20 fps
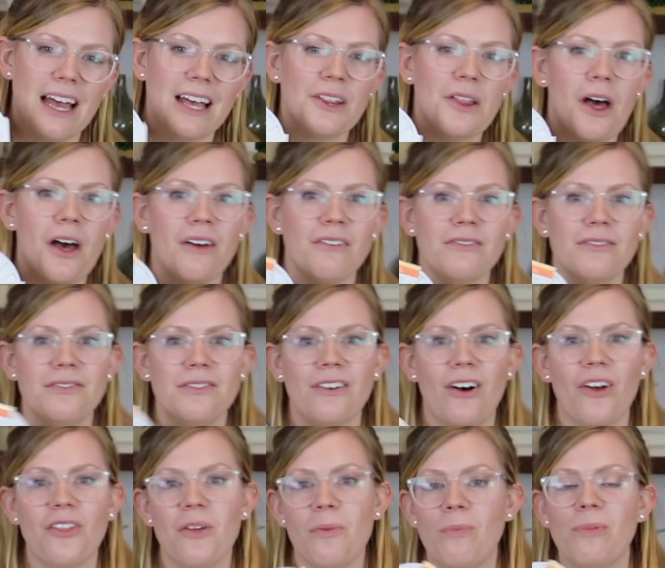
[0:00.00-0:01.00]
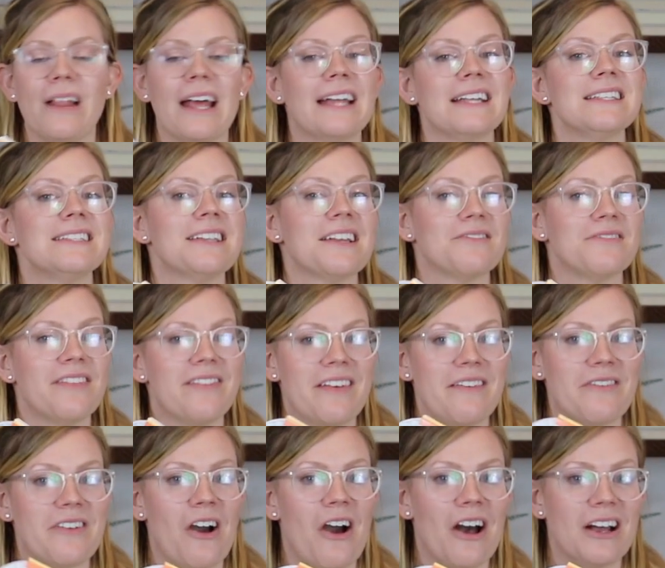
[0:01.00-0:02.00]
I love all the plant stuff that
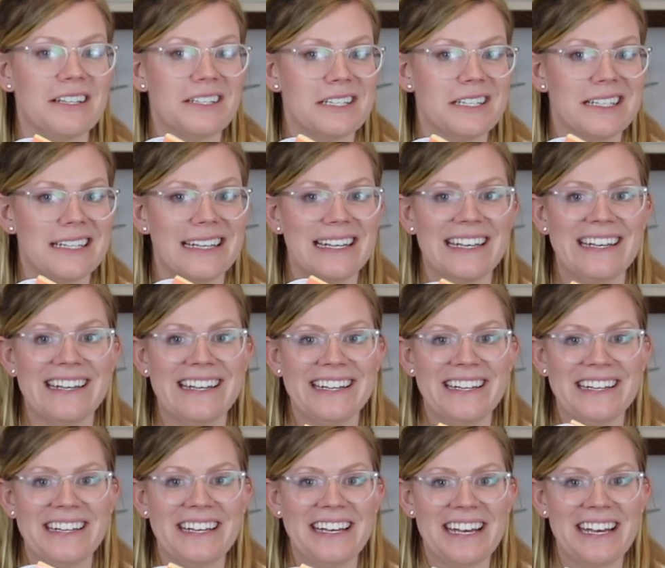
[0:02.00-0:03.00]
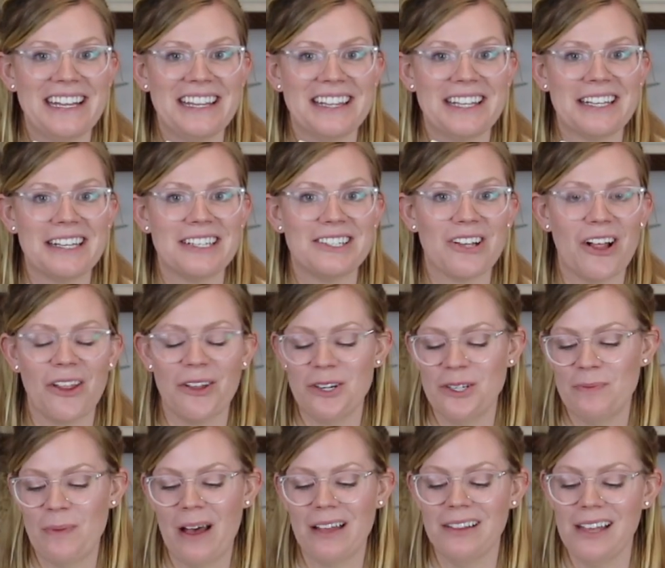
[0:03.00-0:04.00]
they've got in the dollar
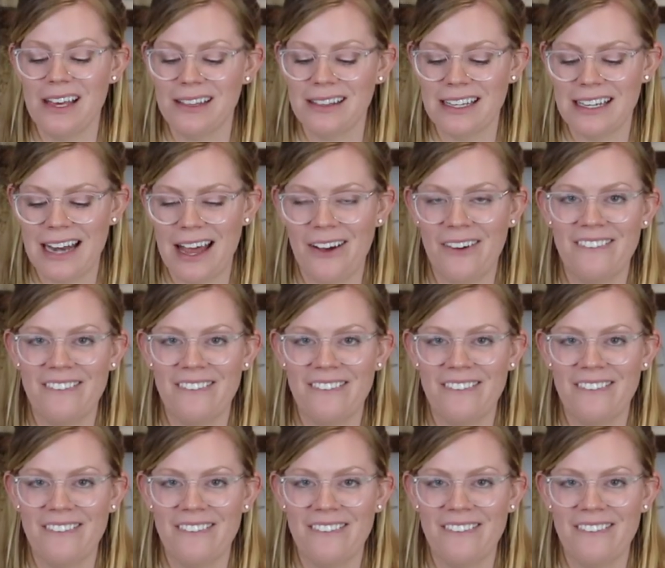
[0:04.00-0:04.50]
spot lately now.